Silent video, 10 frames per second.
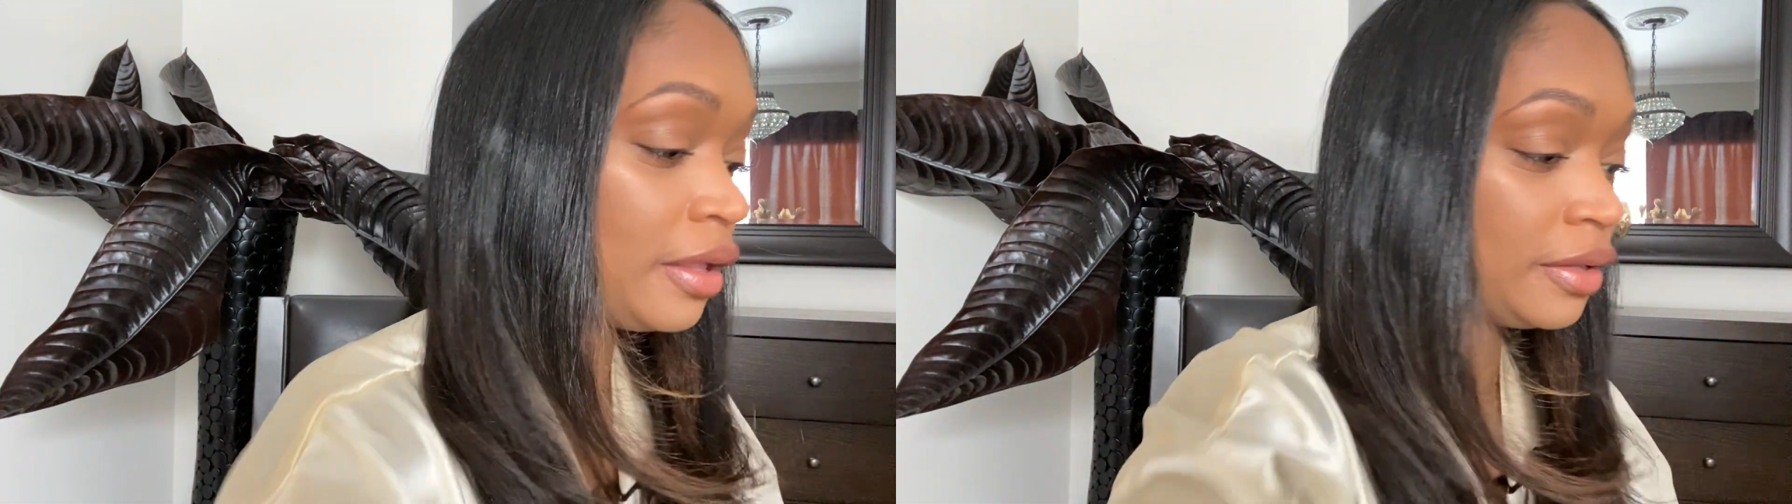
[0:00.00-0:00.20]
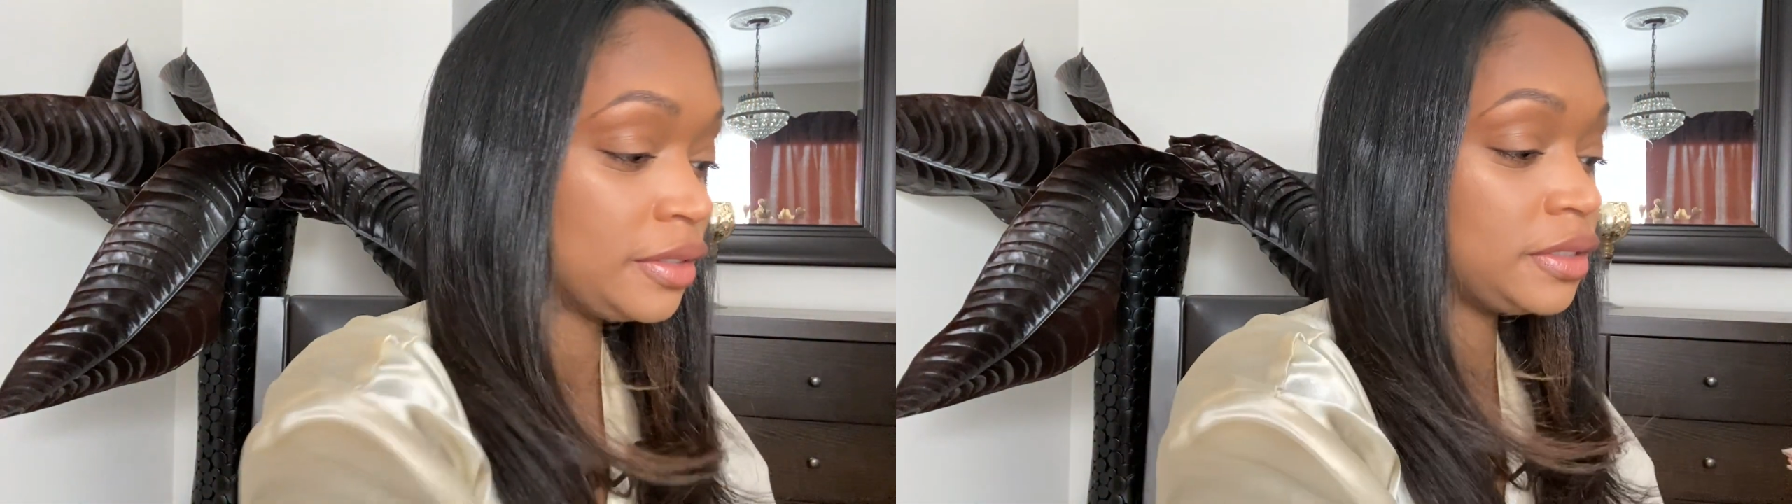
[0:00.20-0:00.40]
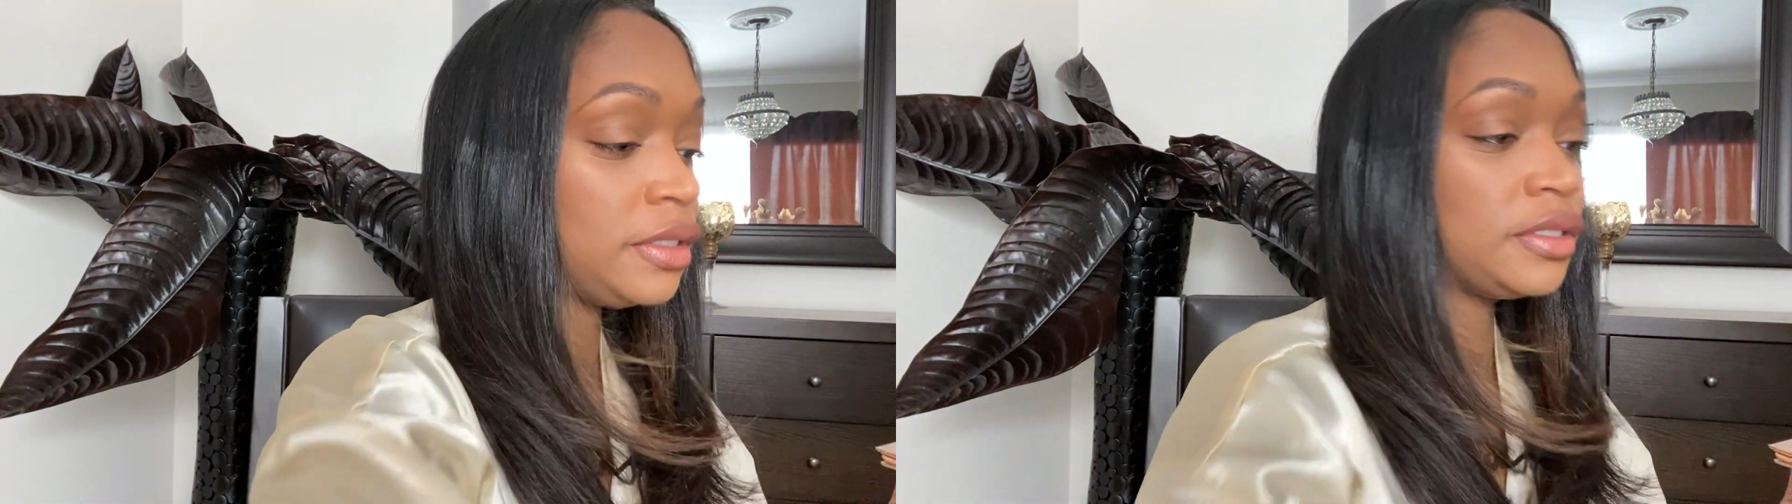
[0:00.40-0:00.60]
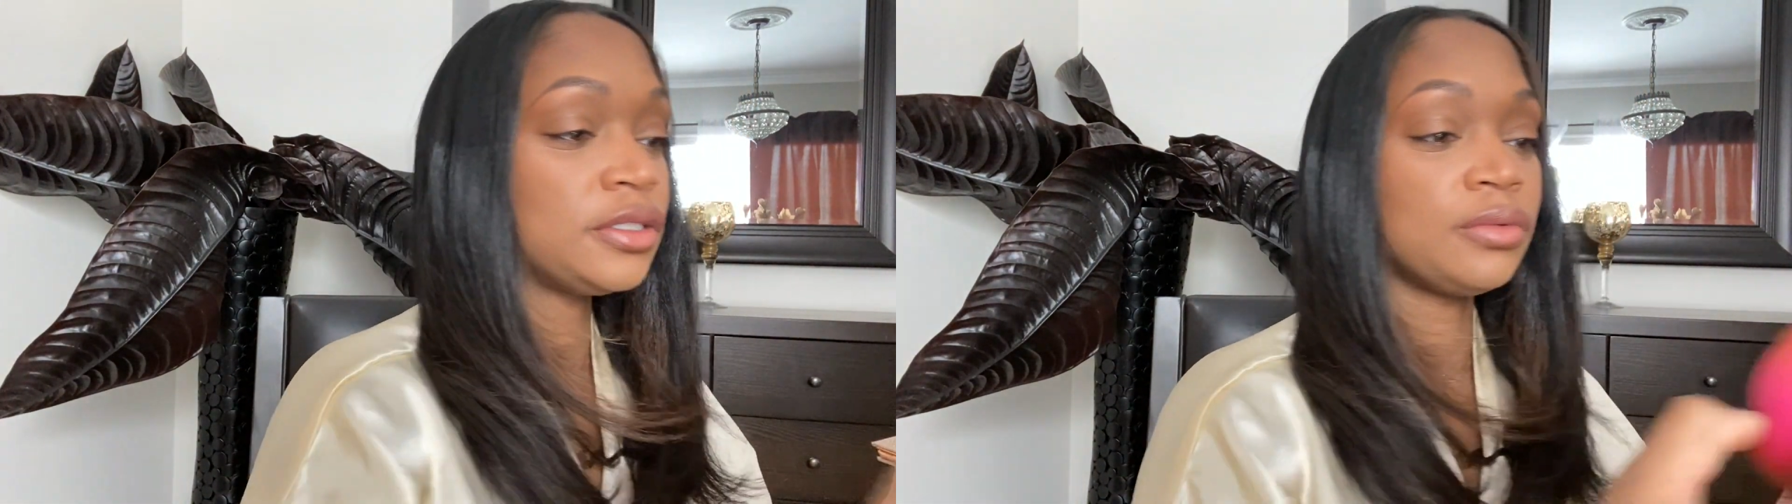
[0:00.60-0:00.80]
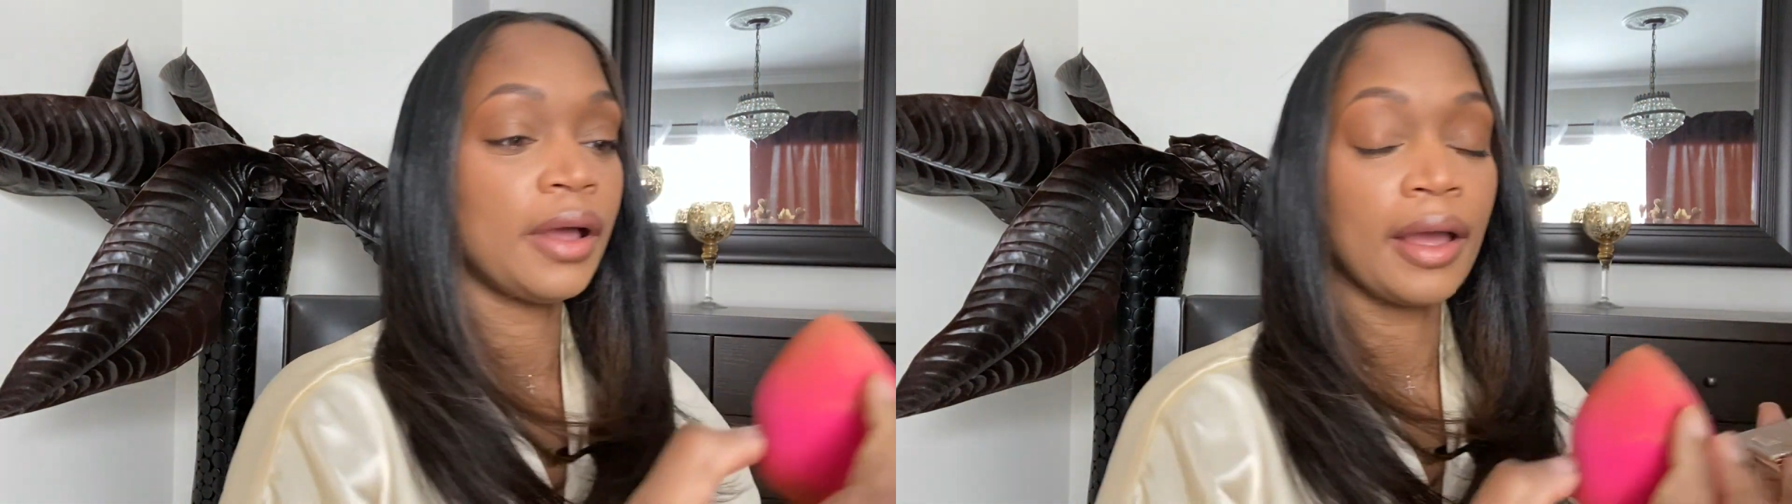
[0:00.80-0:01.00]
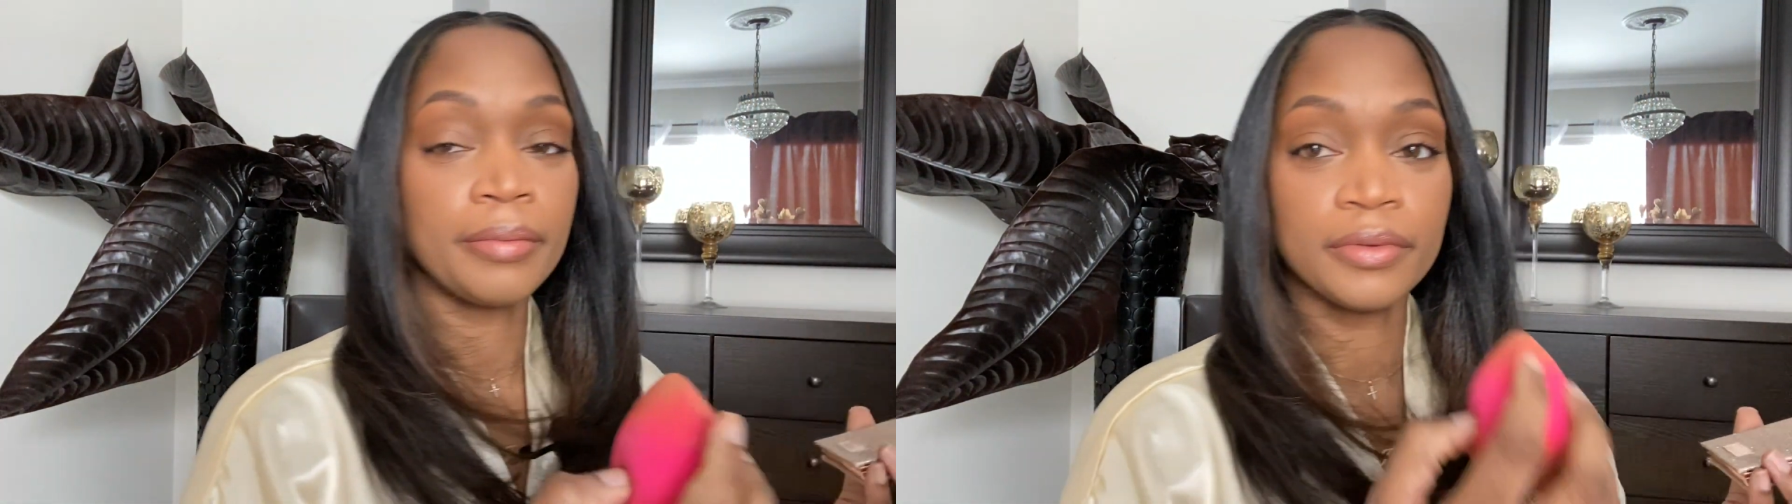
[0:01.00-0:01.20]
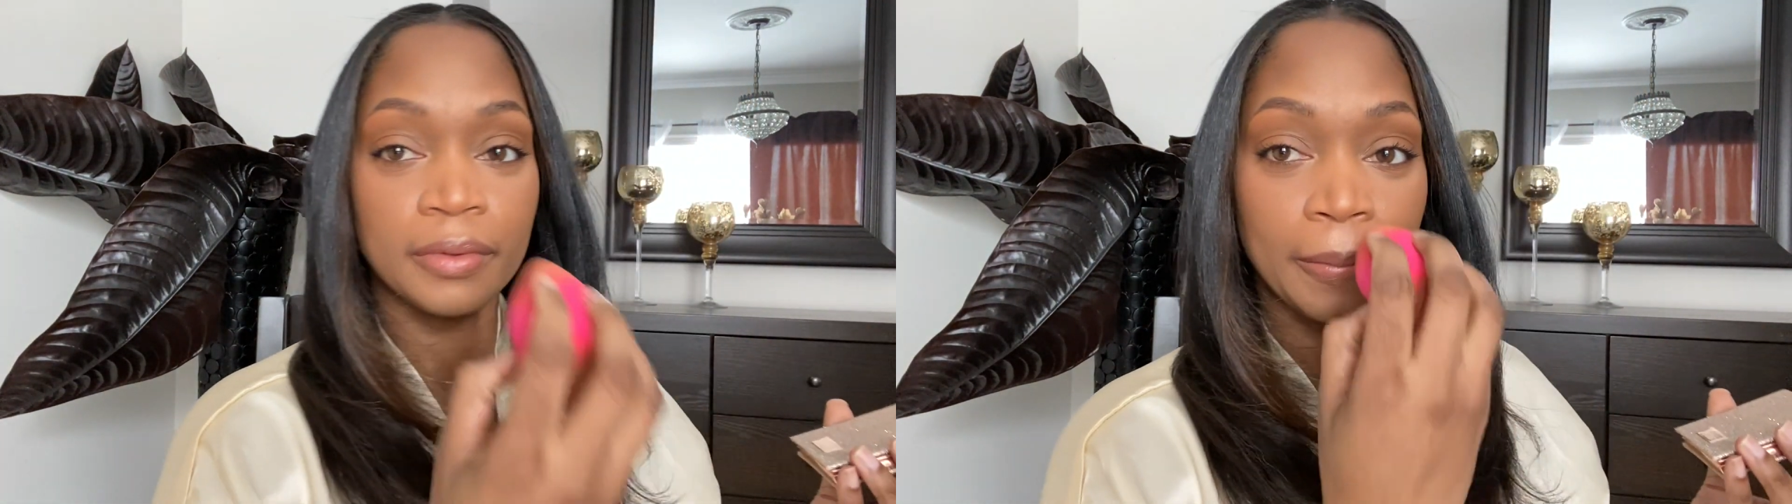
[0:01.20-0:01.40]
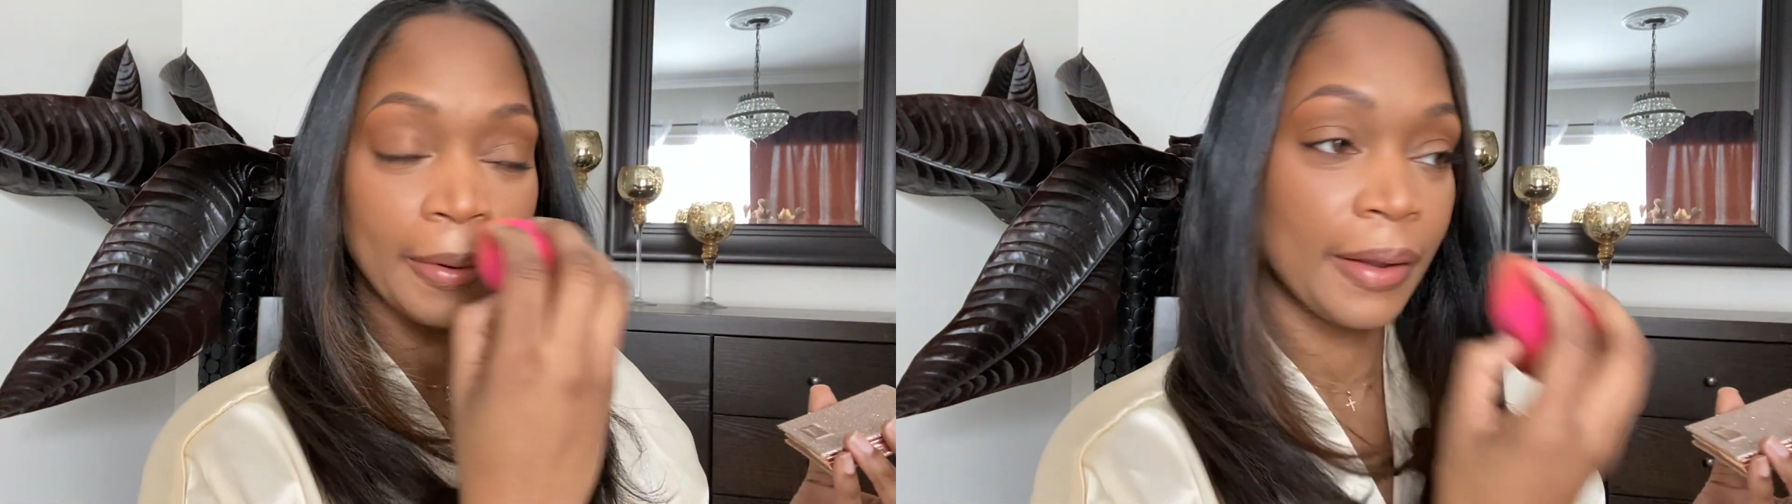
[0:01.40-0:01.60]
See, this is what happens
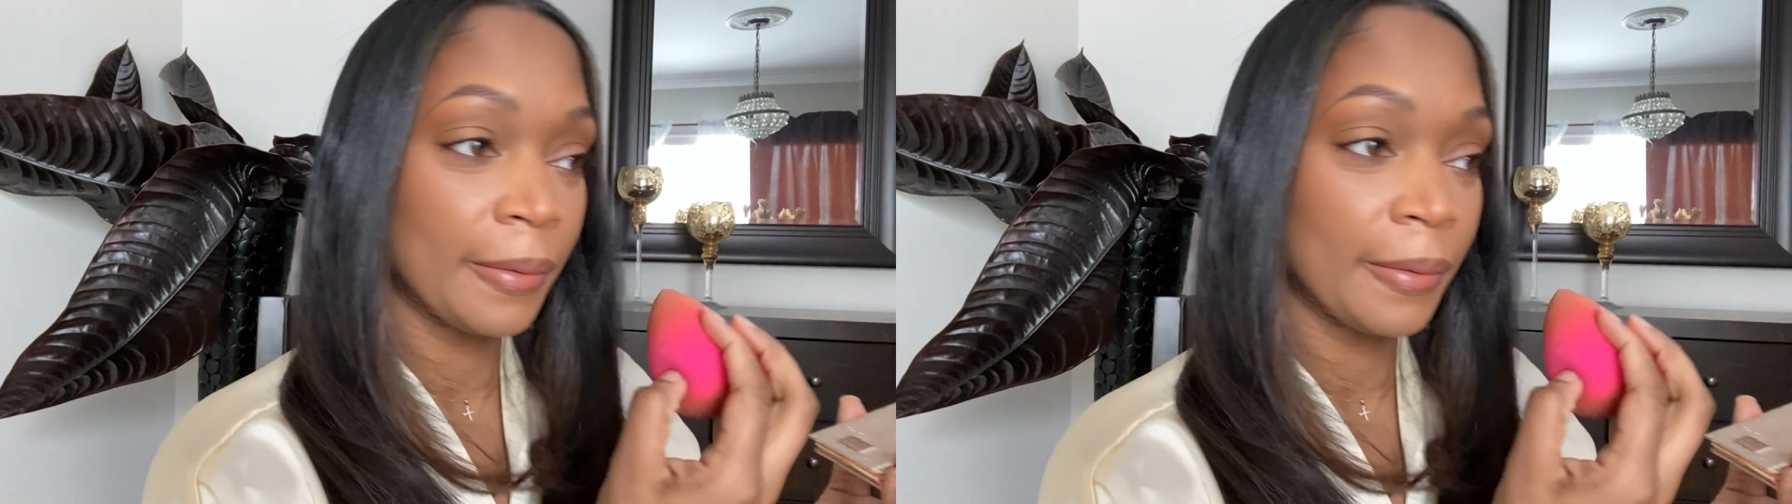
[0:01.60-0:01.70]
when you play